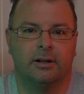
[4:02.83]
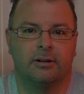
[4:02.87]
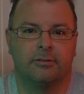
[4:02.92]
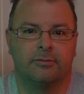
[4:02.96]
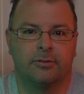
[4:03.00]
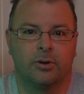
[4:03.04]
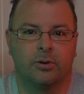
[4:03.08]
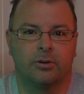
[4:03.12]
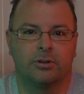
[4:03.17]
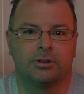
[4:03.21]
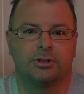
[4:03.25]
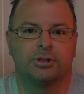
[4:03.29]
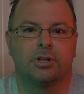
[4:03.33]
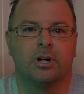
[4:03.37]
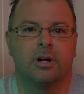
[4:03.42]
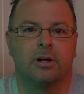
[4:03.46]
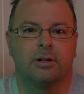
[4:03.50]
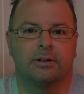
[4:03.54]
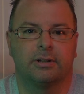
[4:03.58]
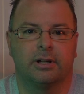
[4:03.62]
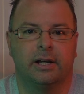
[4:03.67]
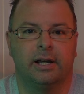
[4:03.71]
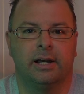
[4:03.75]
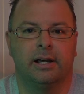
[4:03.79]
focus
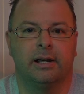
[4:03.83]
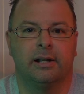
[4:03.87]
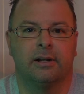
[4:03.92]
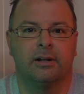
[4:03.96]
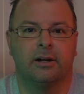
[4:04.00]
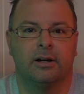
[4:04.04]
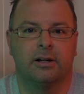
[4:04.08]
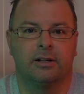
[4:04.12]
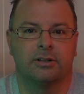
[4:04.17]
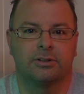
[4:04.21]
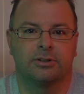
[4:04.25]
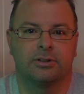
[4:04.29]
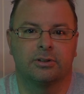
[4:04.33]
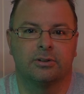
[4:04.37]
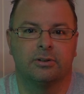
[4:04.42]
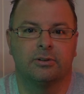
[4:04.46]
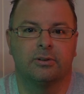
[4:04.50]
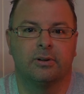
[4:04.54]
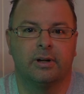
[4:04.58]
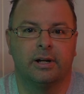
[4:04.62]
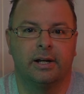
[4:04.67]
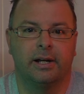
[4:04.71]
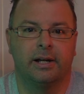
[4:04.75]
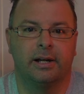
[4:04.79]
chart and
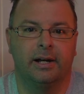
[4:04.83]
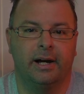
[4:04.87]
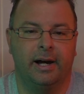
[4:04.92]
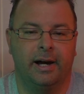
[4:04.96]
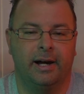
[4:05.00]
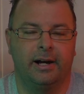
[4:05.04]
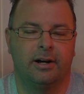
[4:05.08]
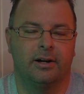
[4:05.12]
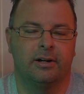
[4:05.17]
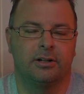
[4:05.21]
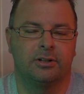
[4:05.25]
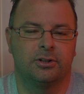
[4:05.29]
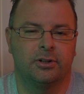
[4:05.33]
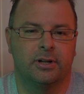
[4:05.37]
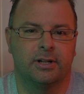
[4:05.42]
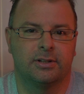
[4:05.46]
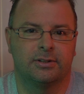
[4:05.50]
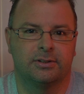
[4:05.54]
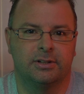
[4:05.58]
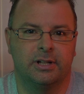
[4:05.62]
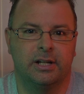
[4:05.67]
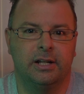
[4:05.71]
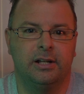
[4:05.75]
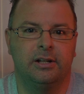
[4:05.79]
also a high
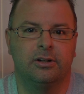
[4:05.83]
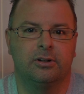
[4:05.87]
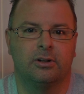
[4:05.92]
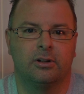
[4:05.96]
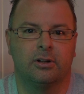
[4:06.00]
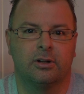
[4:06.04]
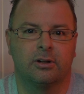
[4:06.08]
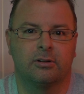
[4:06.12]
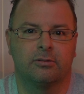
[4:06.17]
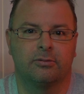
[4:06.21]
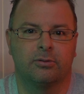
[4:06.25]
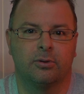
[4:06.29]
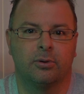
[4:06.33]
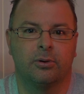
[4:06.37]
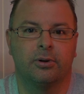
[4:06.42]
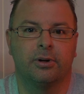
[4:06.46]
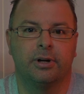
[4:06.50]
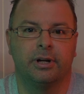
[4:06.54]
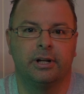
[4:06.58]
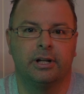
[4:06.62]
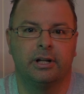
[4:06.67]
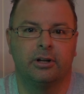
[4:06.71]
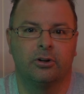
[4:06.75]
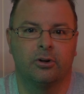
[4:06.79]
contrast scene to look
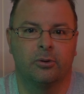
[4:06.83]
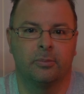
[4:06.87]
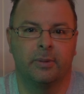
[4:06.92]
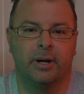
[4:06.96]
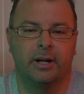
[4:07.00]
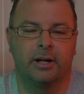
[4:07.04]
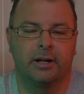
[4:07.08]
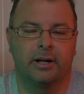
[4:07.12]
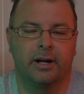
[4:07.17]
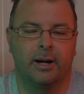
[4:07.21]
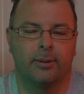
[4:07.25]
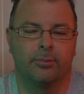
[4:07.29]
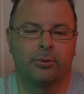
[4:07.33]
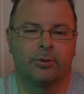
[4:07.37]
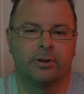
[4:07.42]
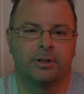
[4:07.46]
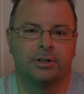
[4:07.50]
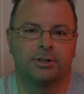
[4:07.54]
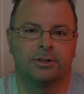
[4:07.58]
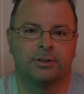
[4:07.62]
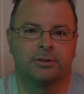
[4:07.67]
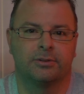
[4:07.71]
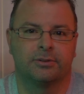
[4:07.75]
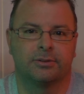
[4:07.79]
for any chromatic
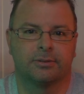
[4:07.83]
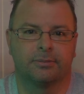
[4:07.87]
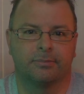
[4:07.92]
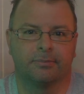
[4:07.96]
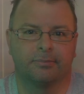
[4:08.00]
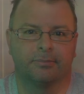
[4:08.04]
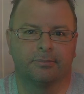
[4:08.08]
aberrations.